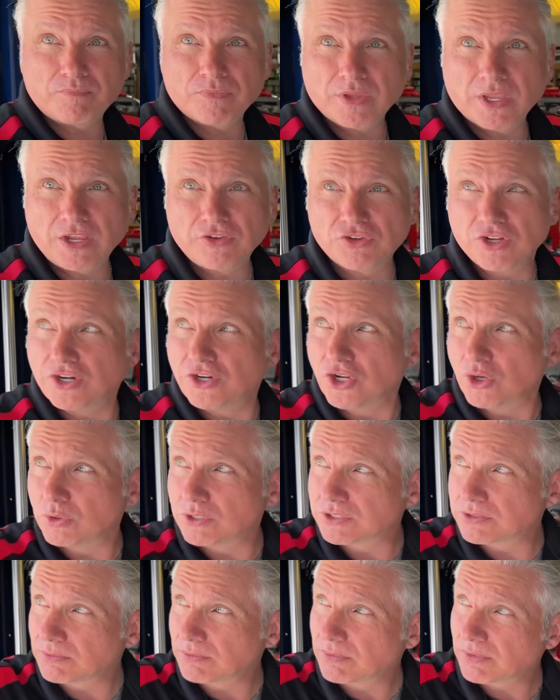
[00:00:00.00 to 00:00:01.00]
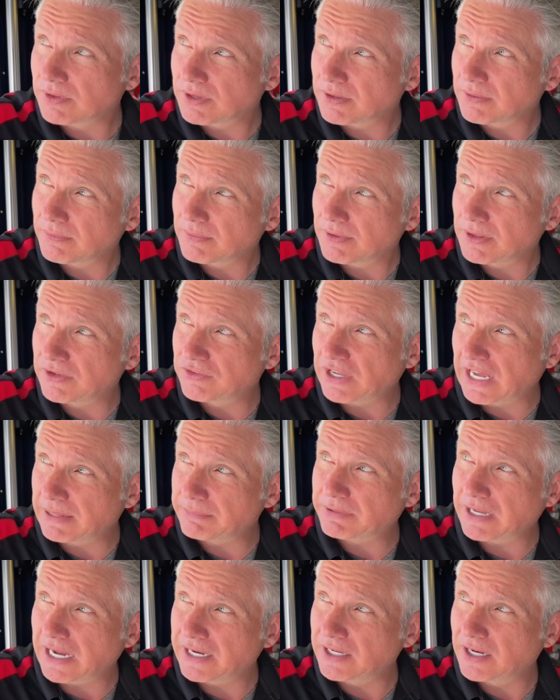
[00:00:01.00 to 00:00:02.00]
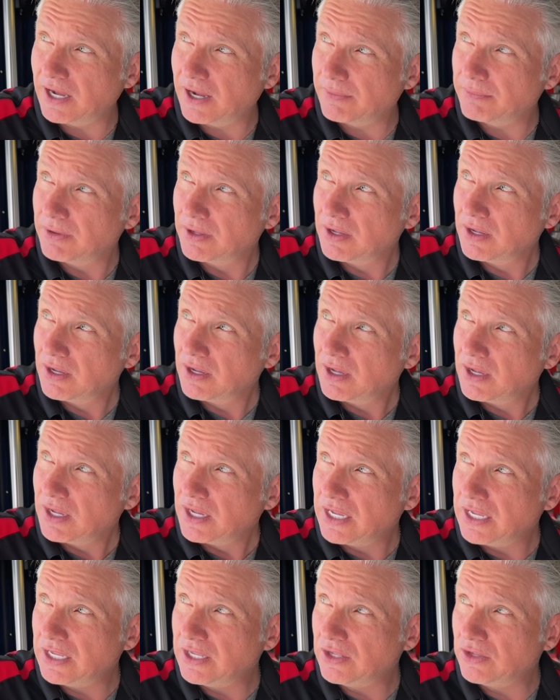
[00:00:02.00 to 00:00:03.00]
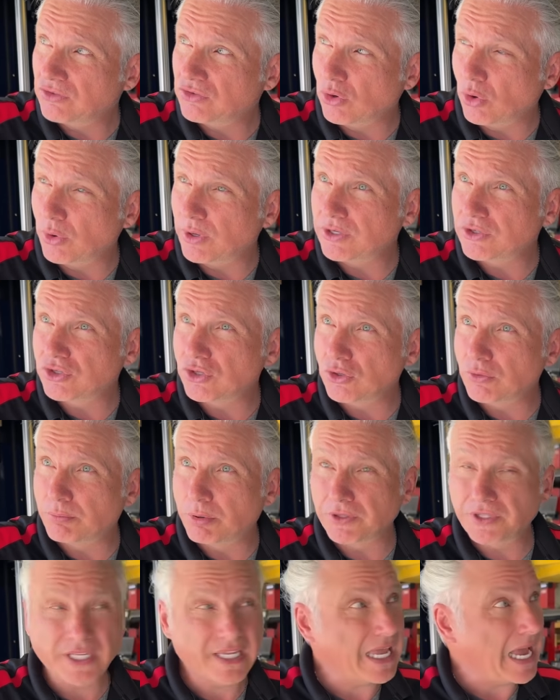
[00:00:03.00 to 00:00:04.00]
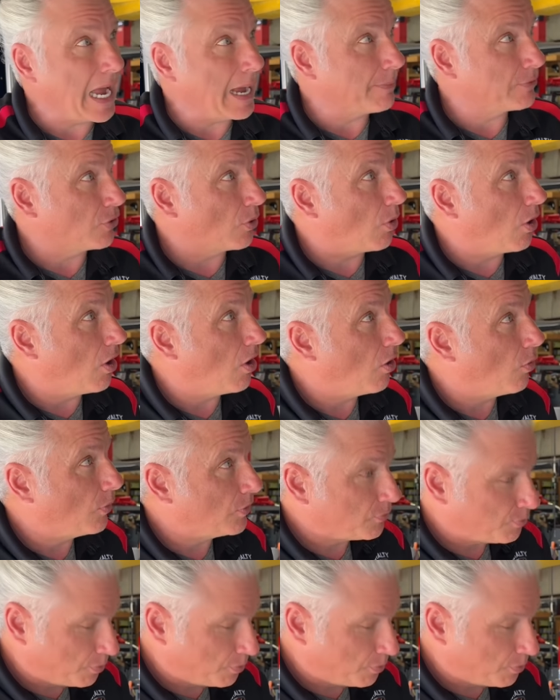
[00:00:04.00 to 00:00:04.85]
he's going to do is he's got them tightened up. He's going to put the caps. So always